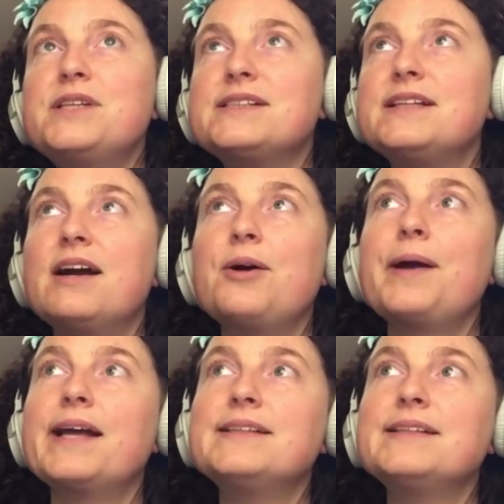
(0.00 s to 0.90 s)
just
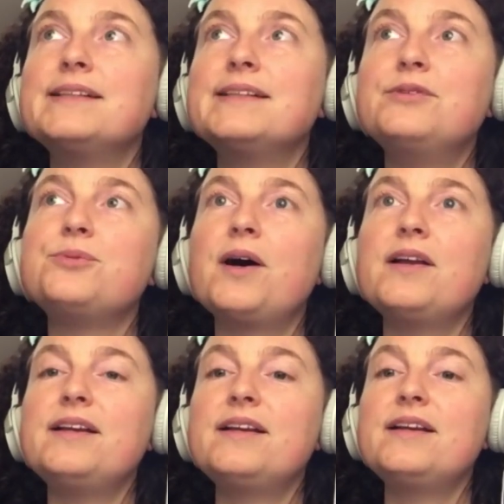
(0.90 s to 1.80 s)
narrowing it down
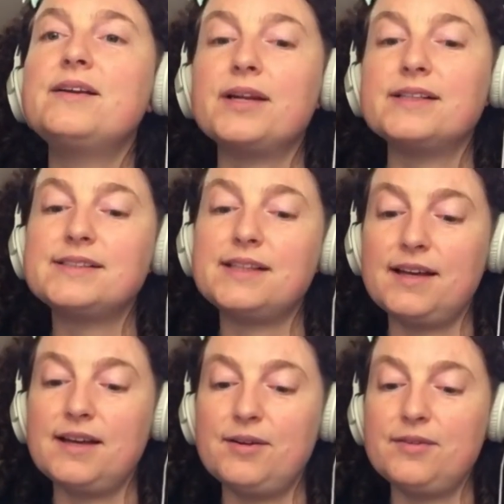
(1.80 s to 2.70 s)
to what
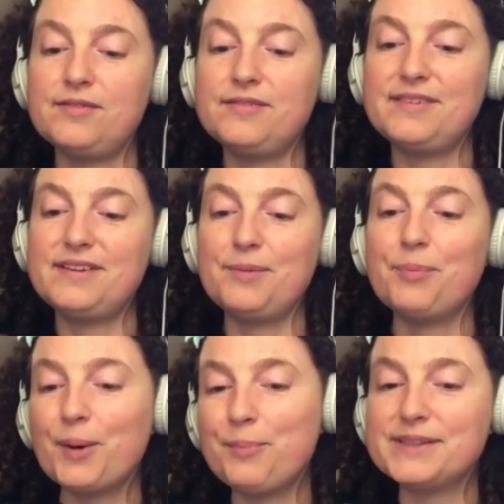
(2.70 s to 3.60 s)
is the
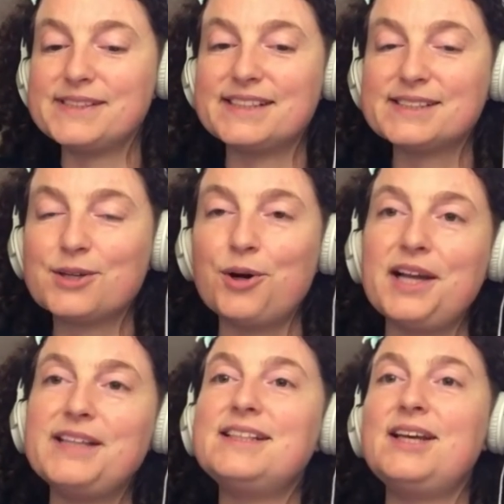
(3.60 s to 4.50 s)
purpose that's
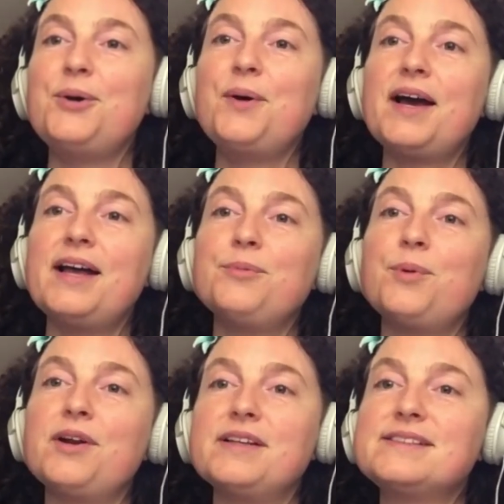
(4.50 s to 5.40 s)
calling to you,
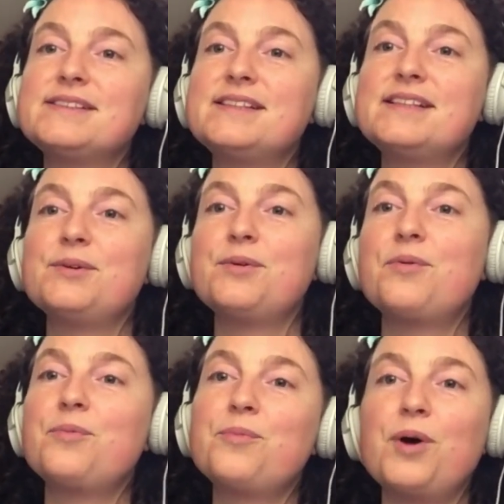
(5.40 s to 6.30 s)
and what is
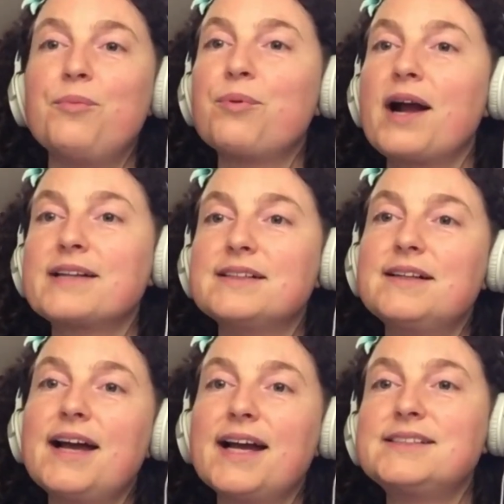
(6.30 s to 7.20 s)
one
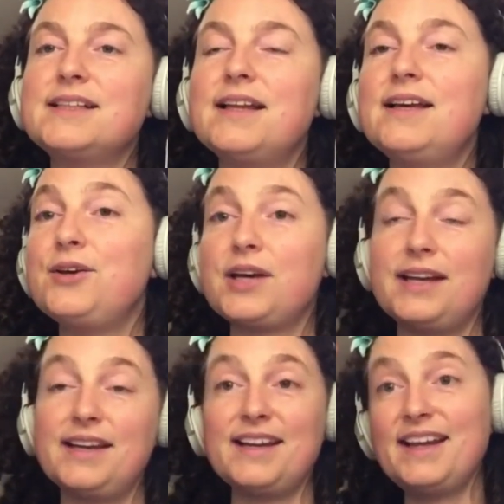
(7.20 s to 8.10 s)
practical action that you
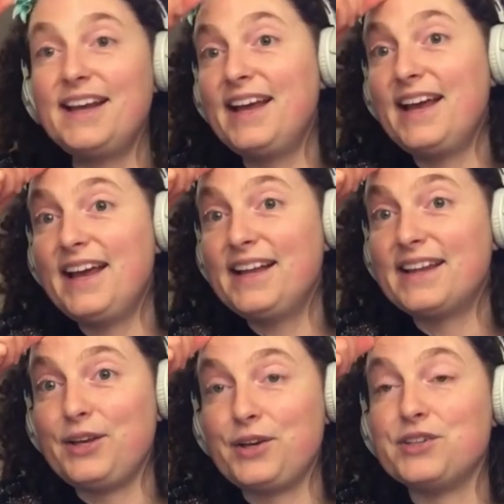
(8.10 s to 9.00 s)
can
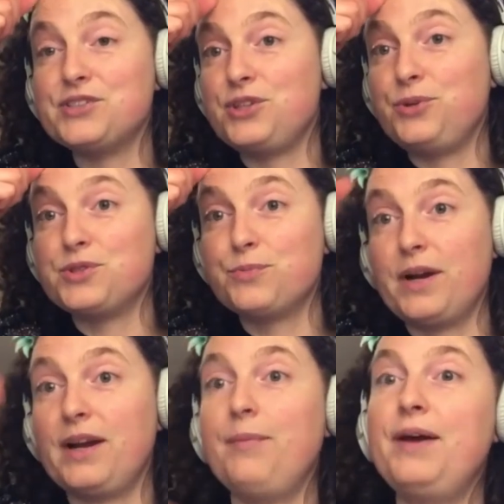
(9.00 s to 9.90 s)
do
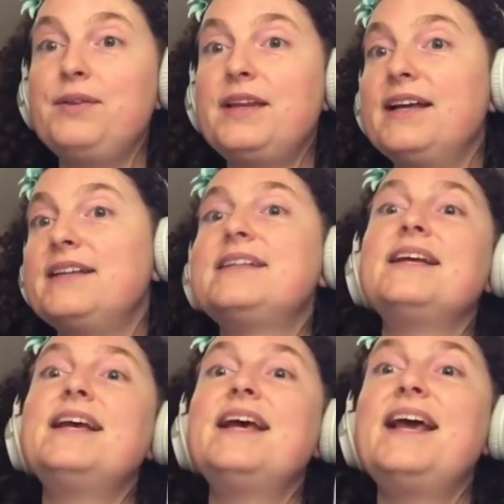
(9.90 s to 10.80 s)
to bring about that
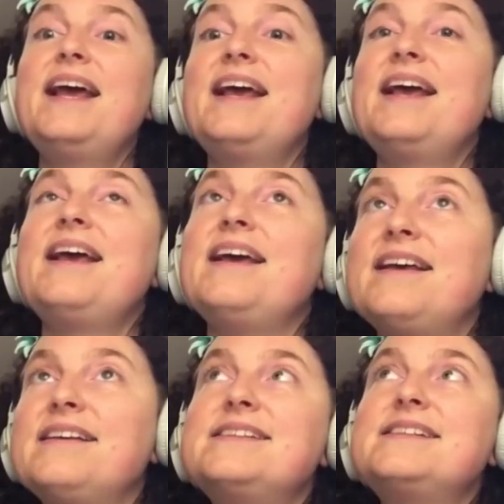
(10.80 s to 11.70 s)

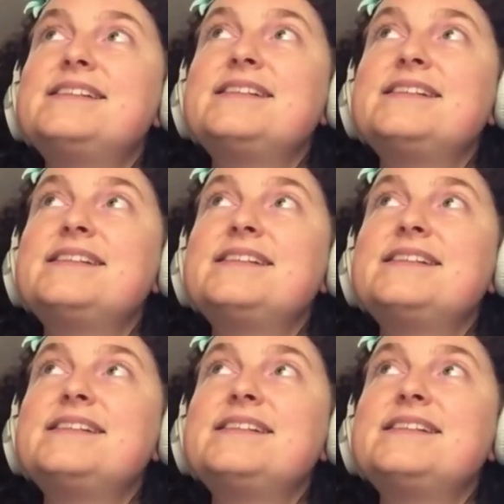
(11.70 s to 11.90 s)
is.